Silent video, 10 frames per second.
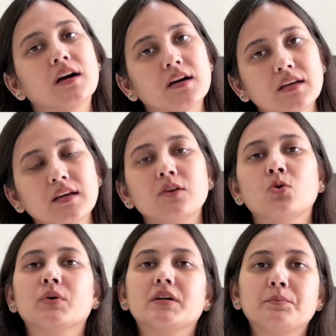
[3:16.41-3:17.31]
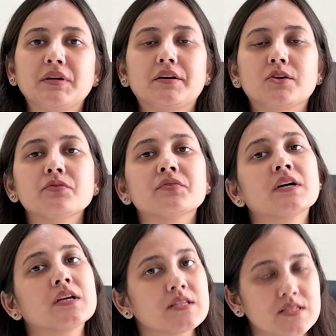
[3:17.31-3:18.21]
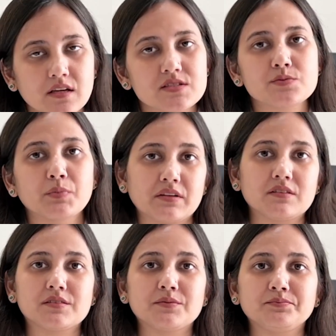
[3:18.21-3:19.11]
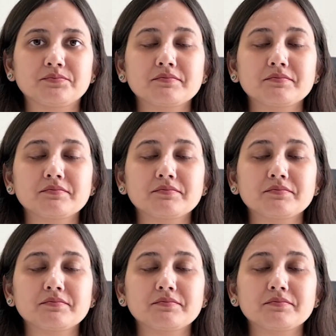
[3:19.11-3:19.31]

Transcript: again over a period of six months